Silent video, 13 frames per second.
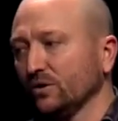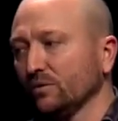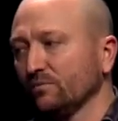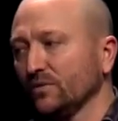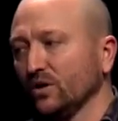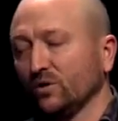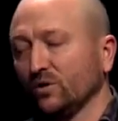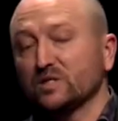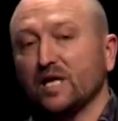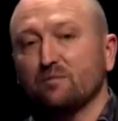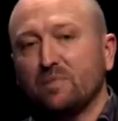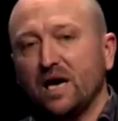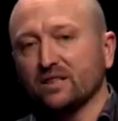known as light
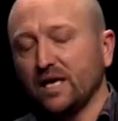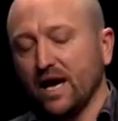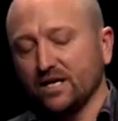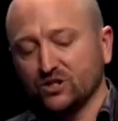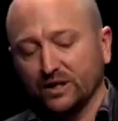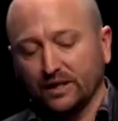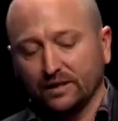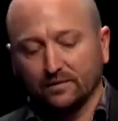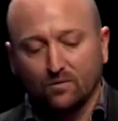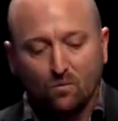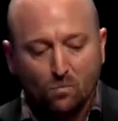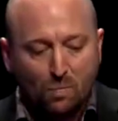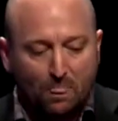path caching.
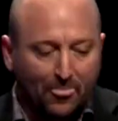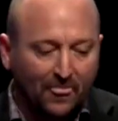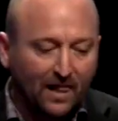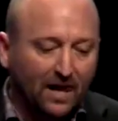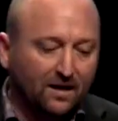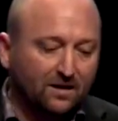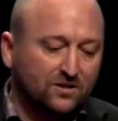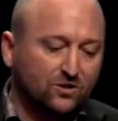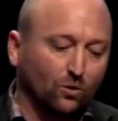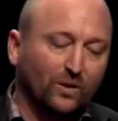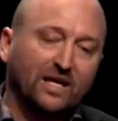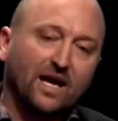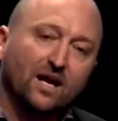So we cache